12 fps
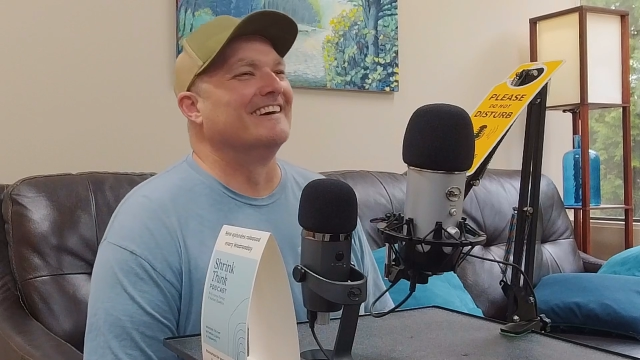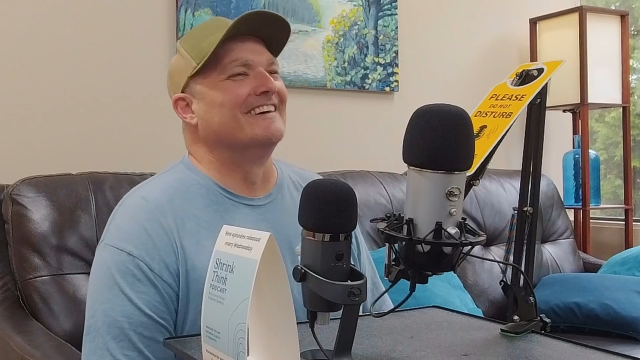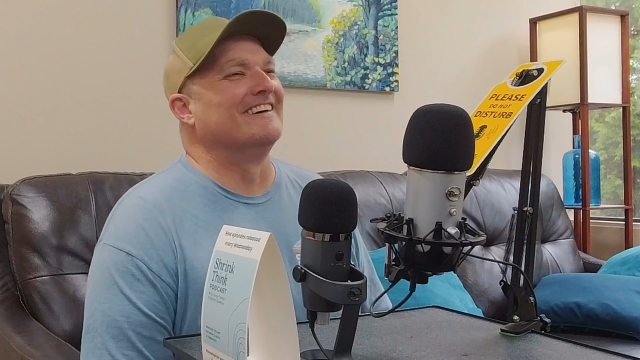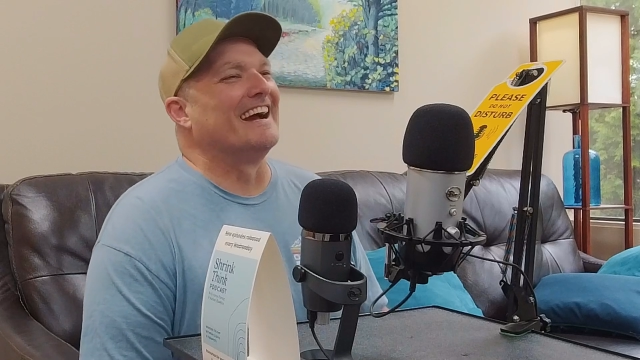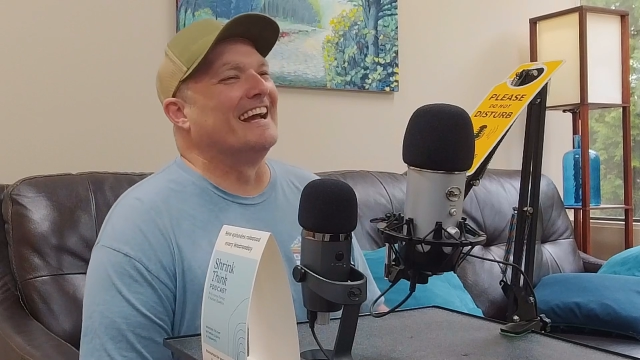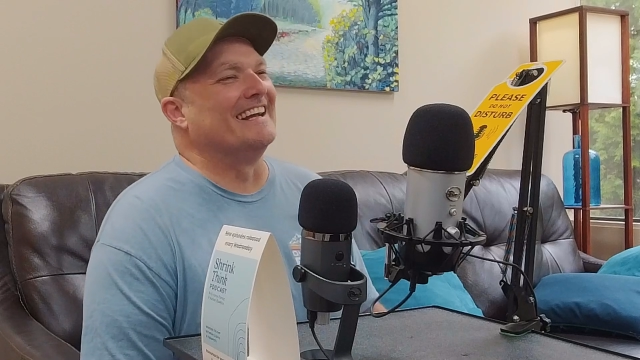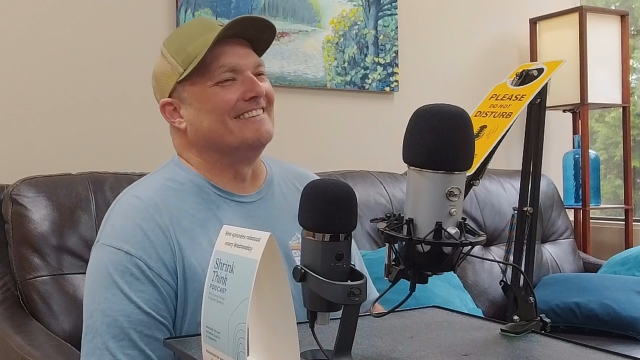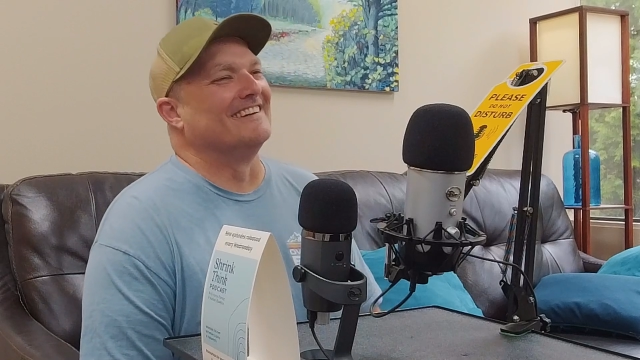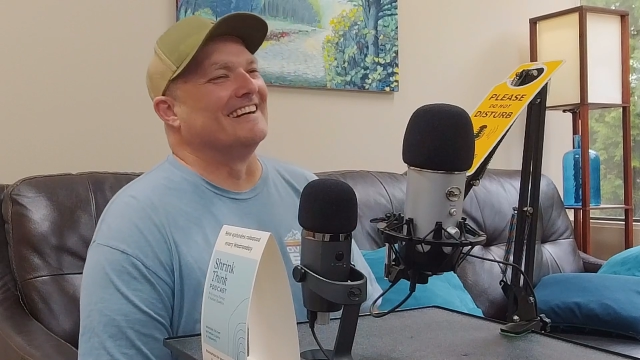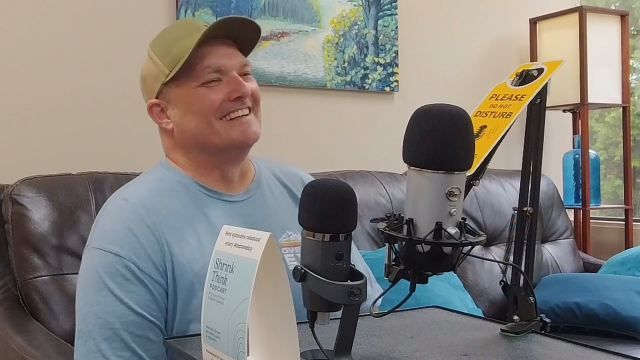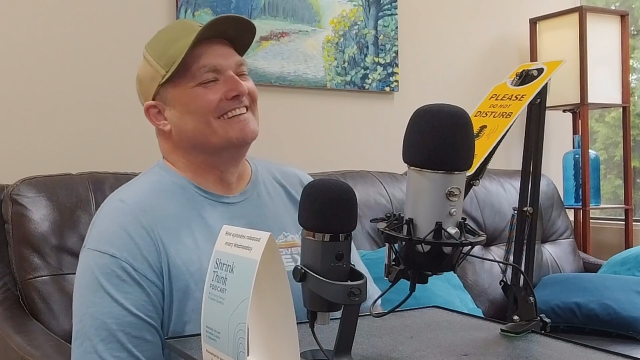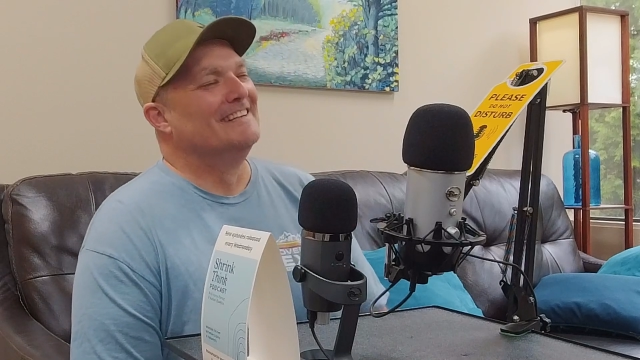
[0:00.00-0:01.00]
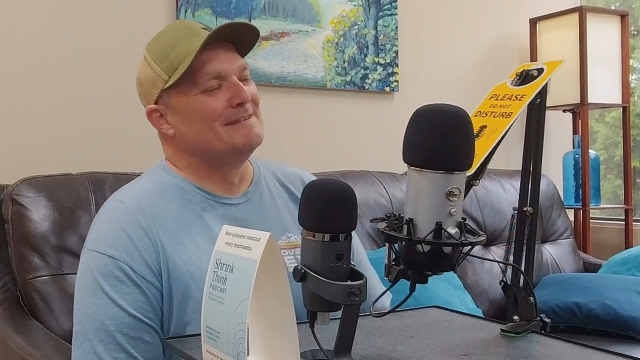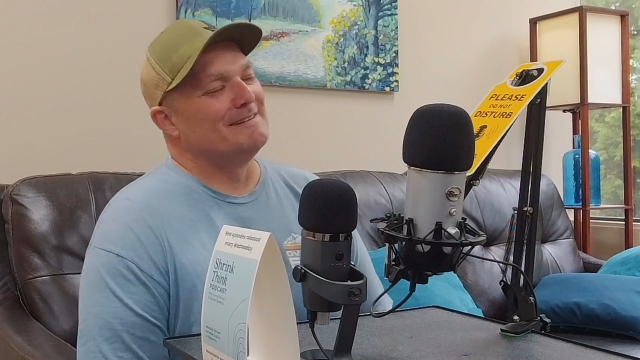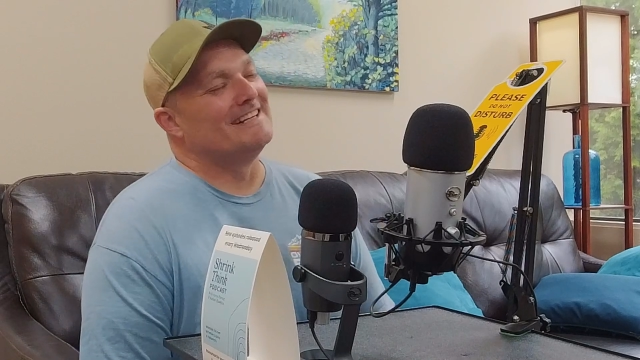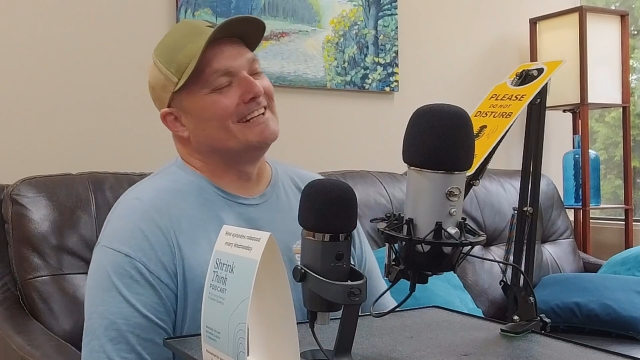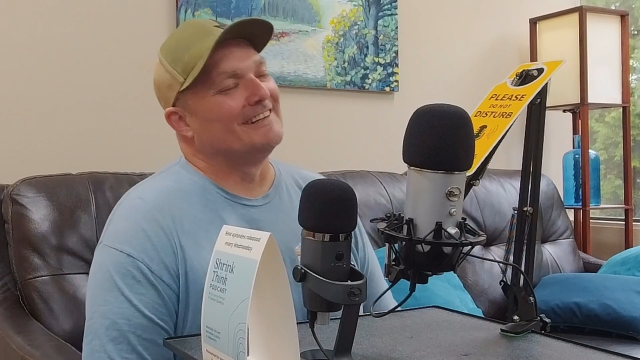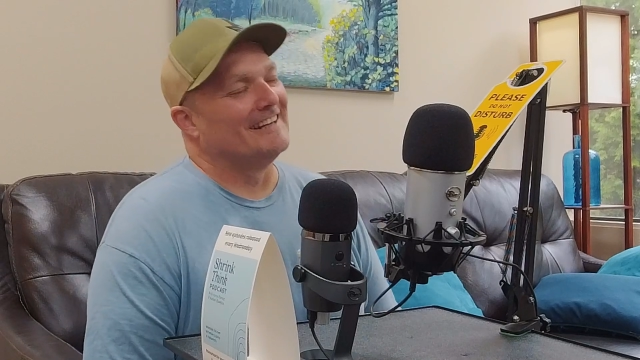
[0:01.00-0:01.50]
Right, but
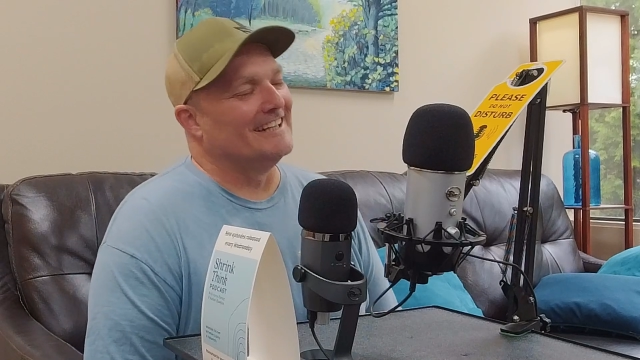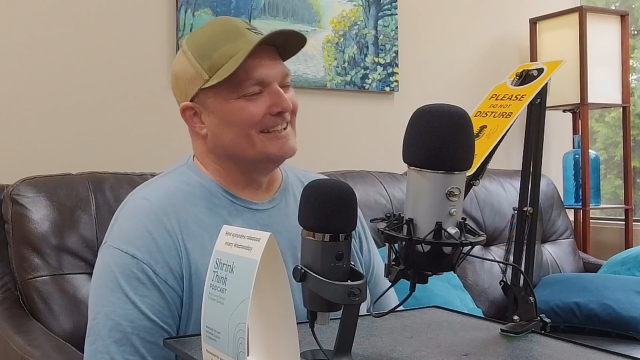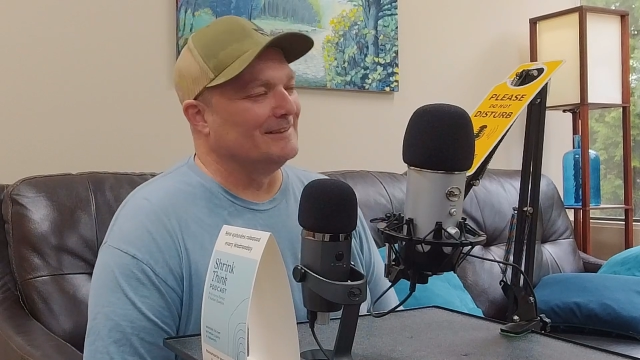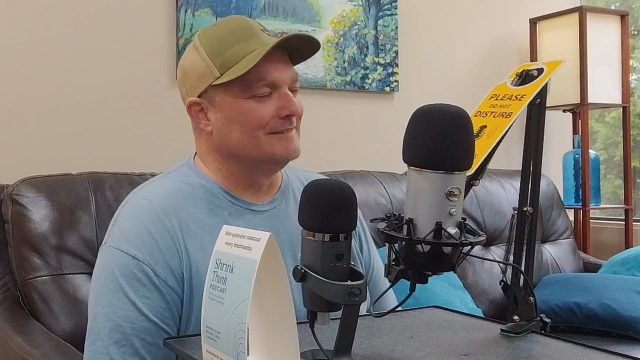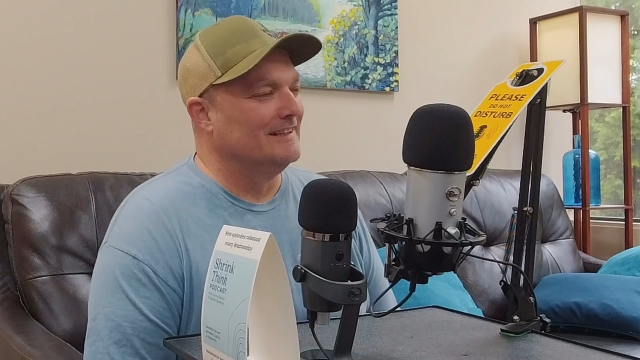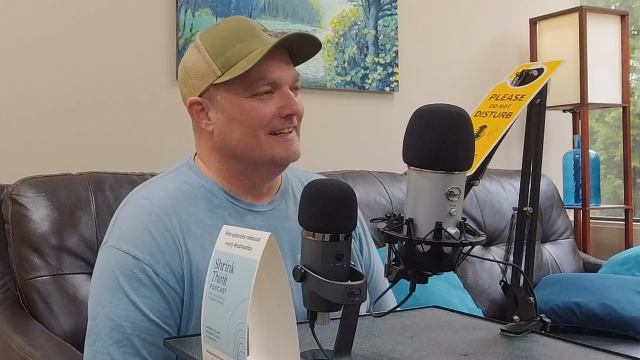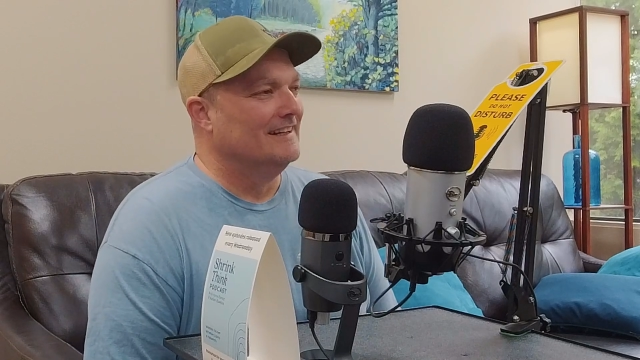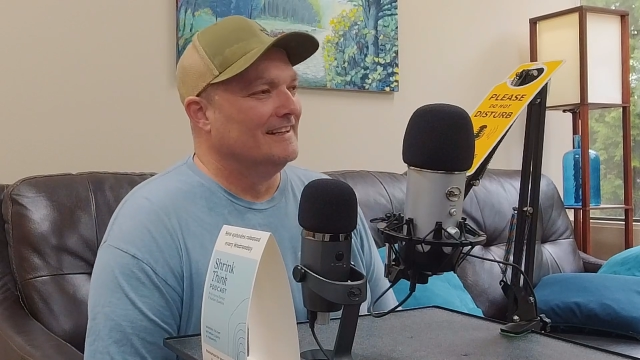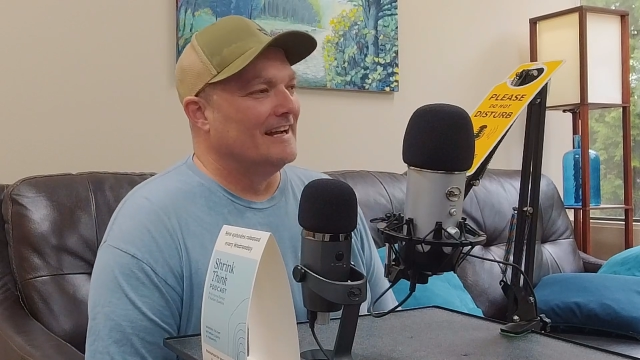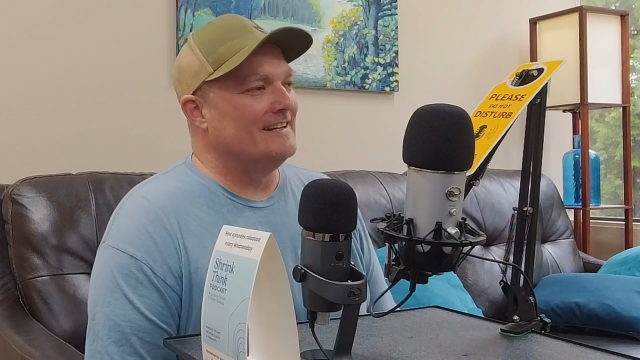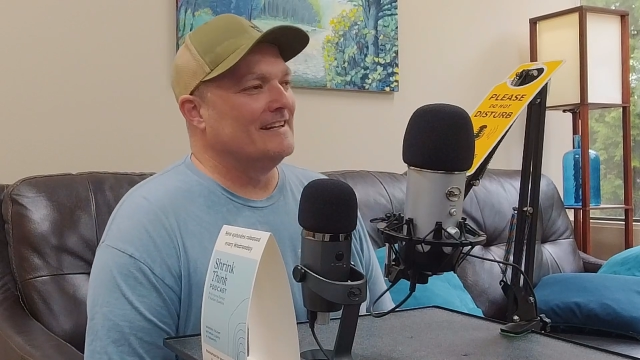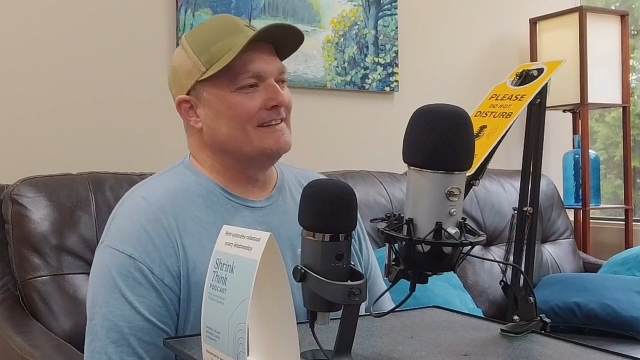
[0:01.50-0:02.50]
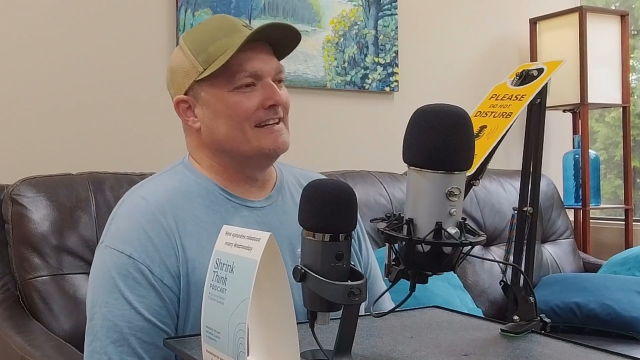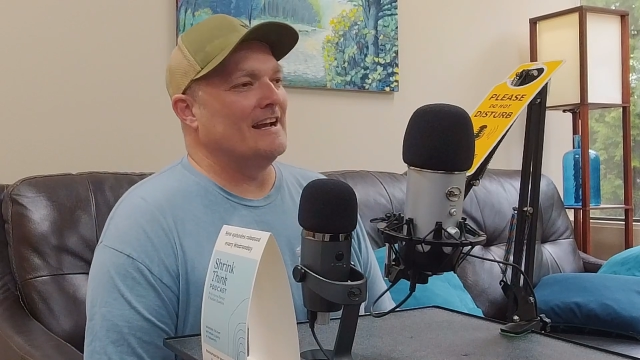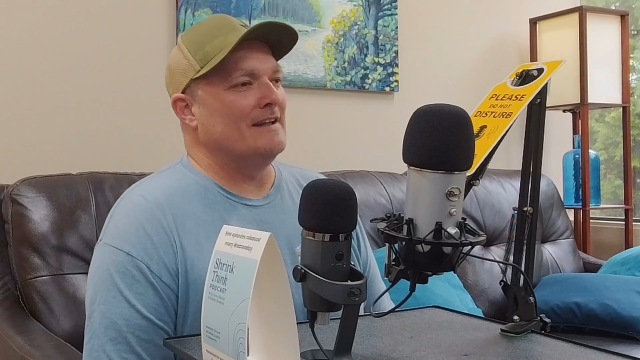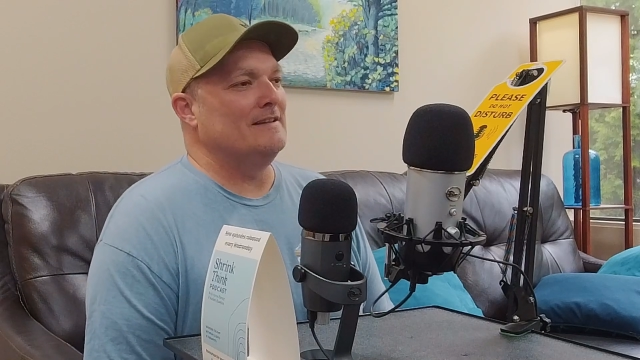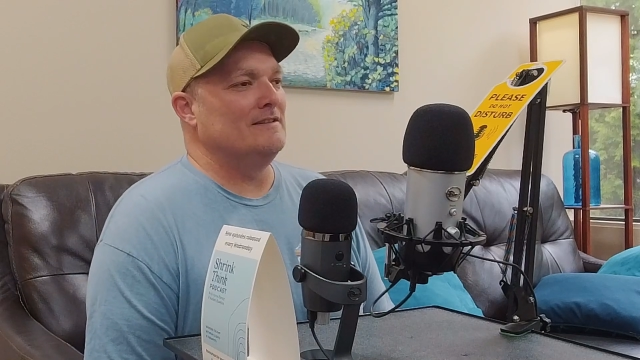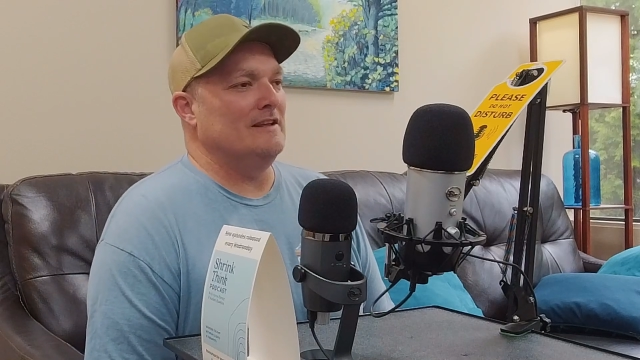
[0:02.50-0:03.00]
here I am.
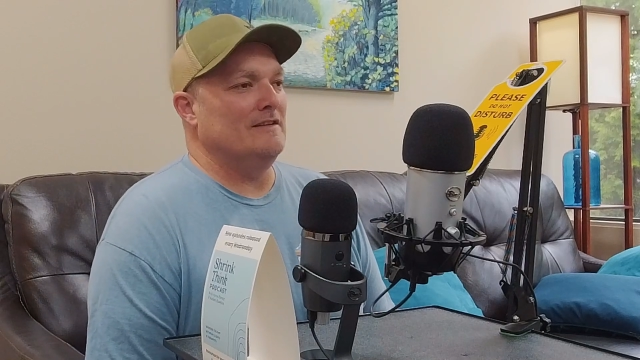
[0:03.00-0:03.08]
And